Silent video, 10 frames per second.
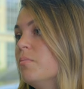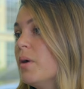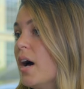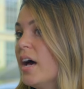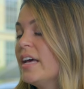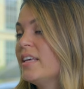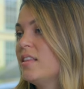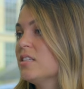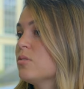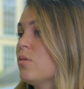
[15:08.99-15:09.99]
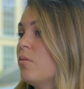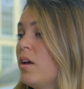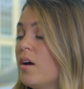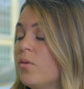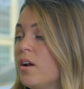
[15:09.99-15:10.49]
But this is what we
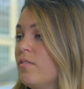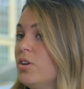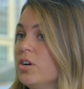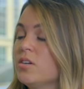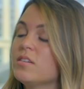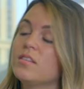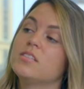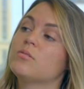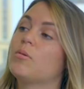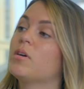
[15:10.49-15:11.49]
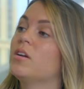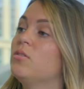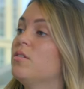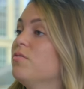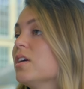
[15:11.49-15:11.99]
what I've learned. This is what we're going to
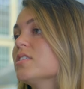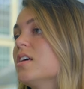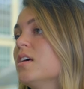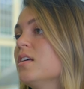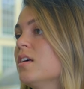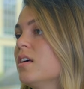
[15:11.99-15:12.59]
do to fix it.